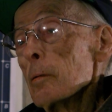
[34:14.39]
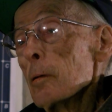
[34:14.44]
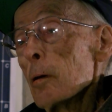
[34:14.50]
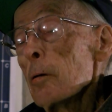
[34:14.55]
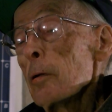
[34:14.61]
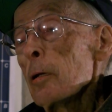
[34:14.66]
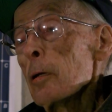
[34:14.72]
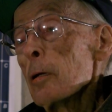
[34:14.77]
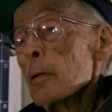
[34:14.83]

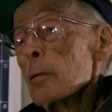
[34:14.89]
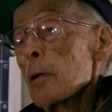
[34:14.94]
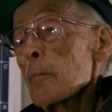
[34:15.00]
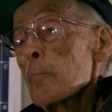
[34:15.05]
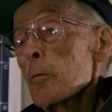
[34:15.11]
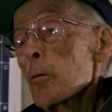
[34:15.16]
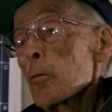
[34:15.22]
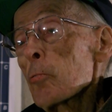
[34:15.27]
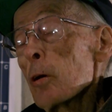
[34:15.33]
Oh yeah, they
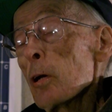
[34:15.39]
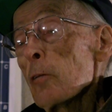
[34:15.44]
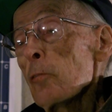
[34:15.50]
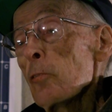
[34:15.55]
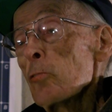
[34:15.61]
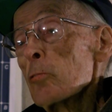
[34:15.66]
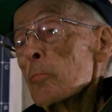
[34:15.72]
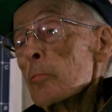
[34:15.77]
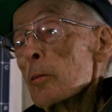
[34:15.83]
built quite a
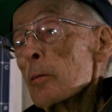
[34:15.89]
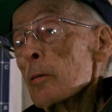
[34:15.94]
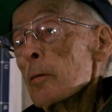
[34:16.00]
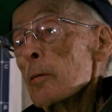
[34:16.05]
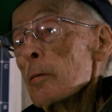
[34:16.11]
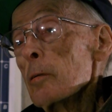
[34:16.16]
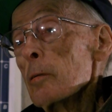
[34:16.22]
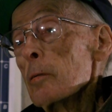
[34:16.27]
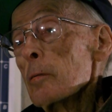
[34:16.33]
few of them here.
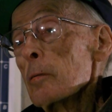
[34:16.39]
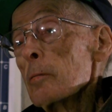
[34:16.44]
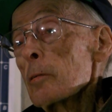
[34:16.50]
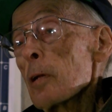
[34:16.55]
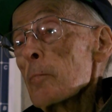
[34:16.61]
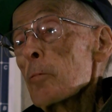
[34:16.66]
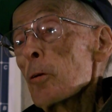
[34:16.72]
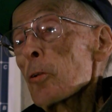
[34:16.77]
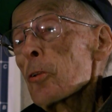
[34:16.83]

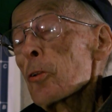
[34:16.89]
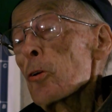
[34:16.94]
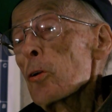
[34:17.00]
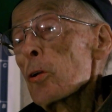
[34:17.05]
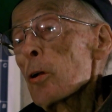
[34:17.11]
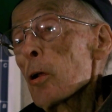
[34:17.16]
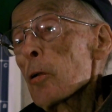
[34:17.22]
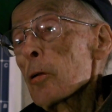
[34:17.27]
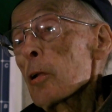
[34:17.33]
They built
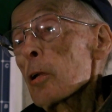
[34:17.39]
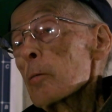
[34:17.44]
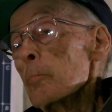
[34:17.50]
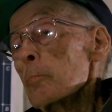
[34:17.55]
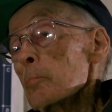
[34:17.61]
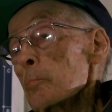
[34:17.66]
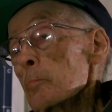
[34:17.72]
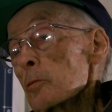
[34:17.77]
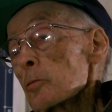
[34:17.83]
30 altogether.
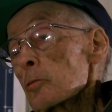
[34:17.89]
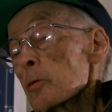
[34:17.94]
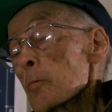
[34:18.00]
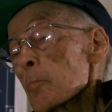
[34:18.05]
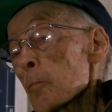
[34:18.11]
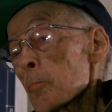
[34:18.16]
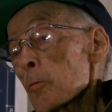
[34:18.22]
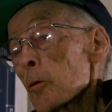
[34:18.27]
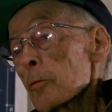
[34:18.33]

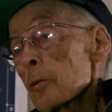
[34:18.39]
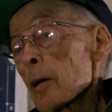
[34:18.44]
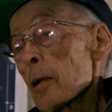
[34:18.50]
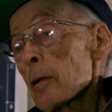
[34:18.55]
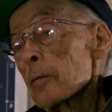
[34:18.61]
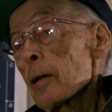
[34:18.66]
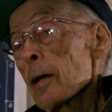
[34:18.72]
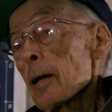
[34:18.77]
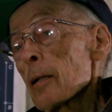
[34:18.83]
Some were built
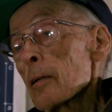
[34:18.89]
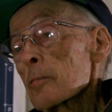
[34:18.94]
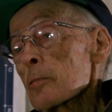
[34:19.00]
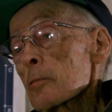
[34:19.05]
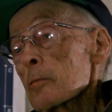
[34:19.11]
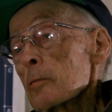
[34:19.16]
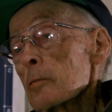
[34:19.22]
down in Dallas.